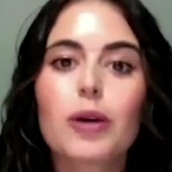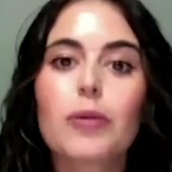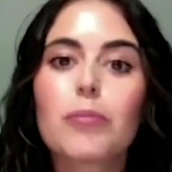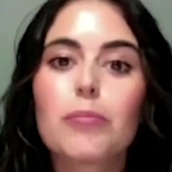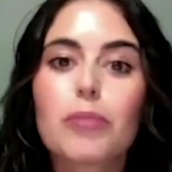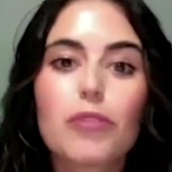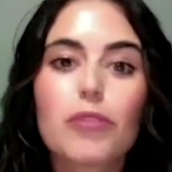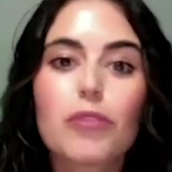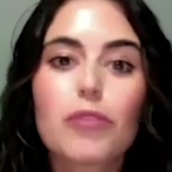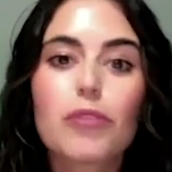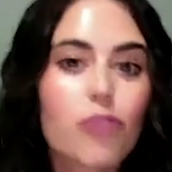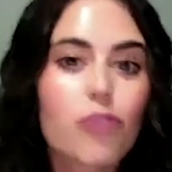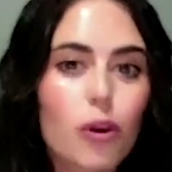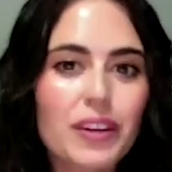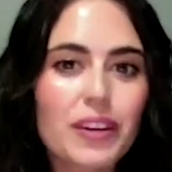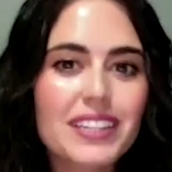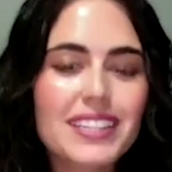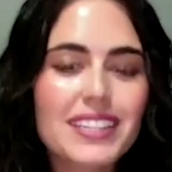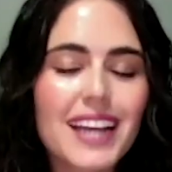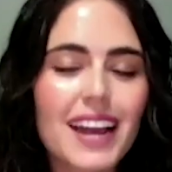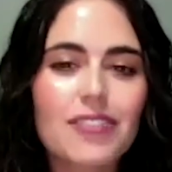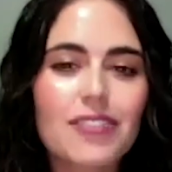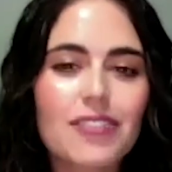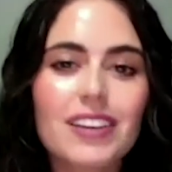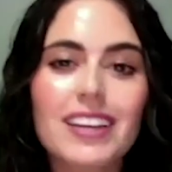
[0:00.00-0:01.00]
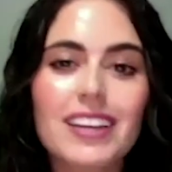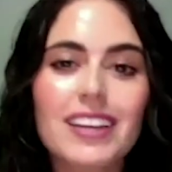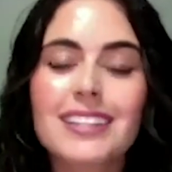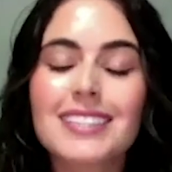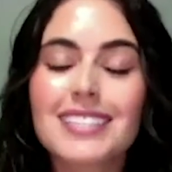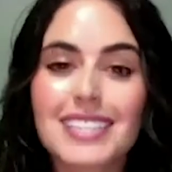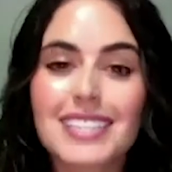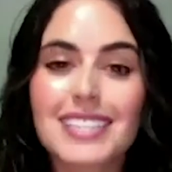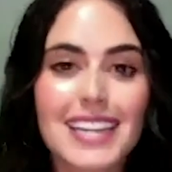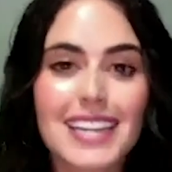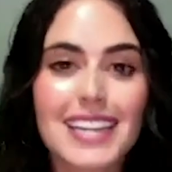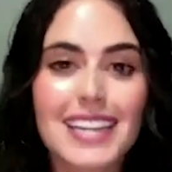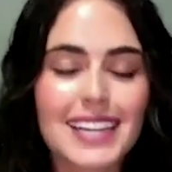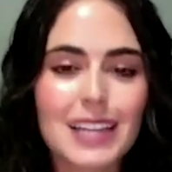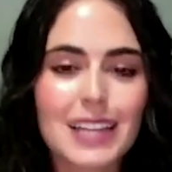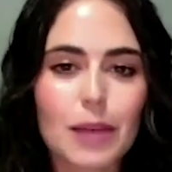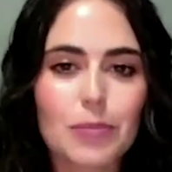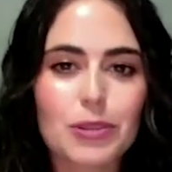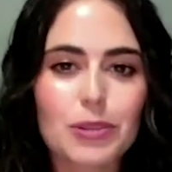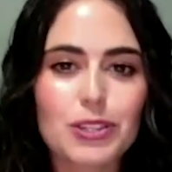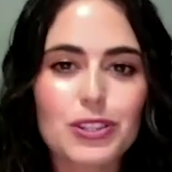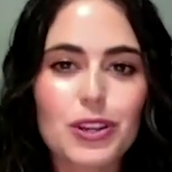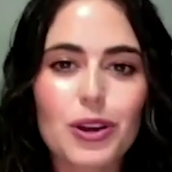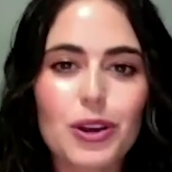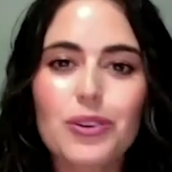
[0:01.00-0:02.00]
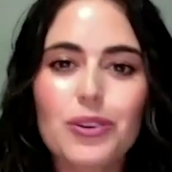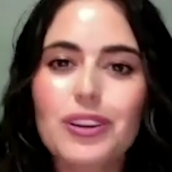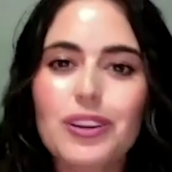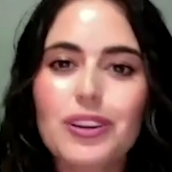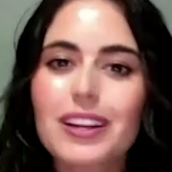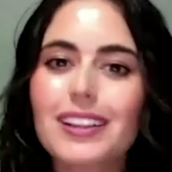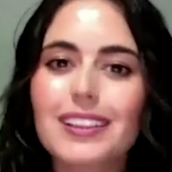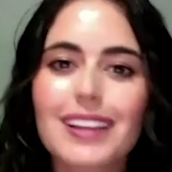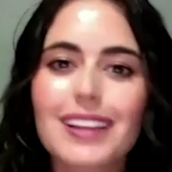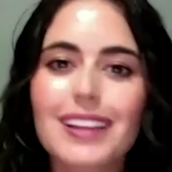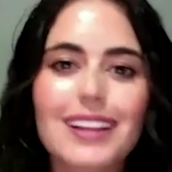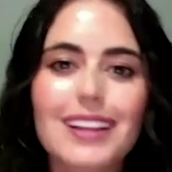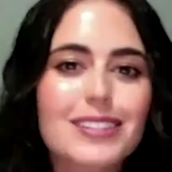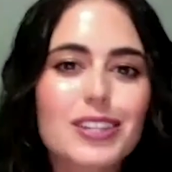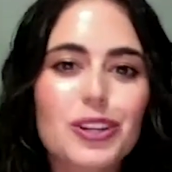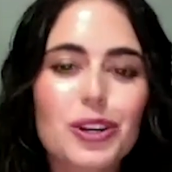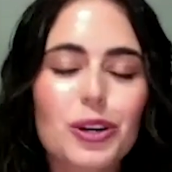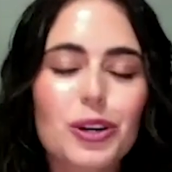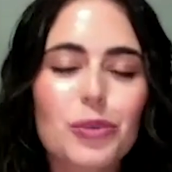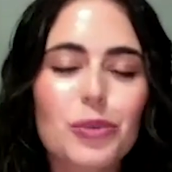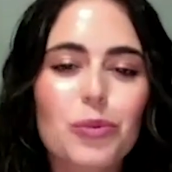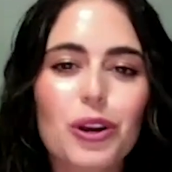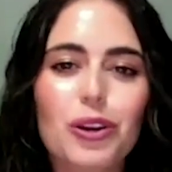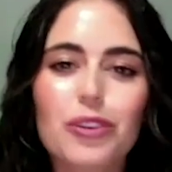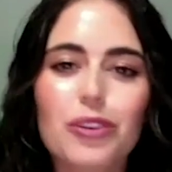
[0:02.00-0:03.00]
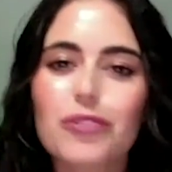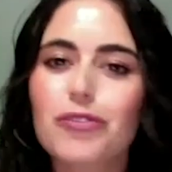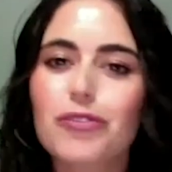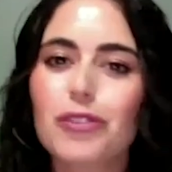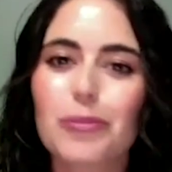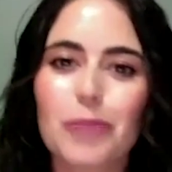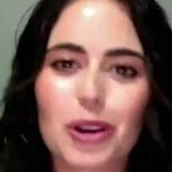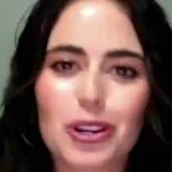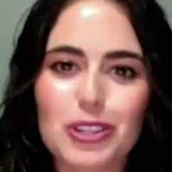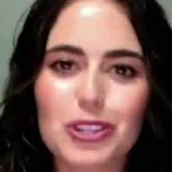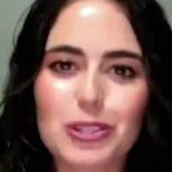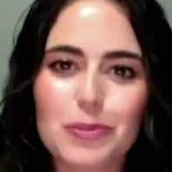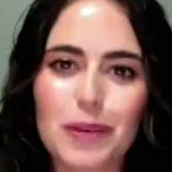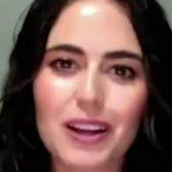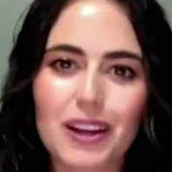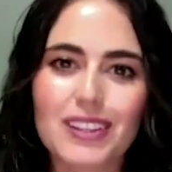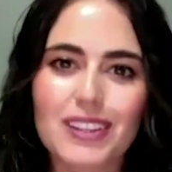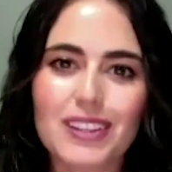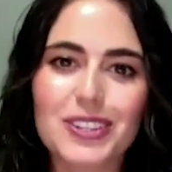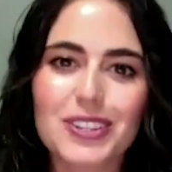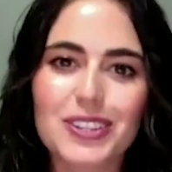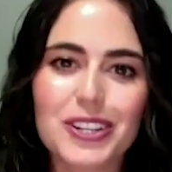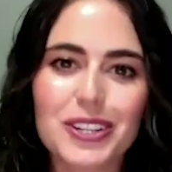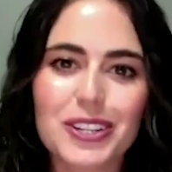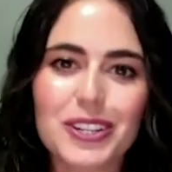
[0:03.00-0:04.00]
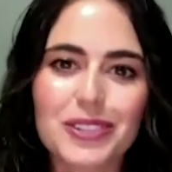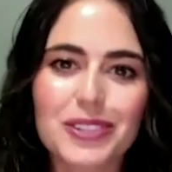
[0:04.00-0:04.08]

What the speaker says: Before we dive into today's episode, let's hear a word from our sponsor.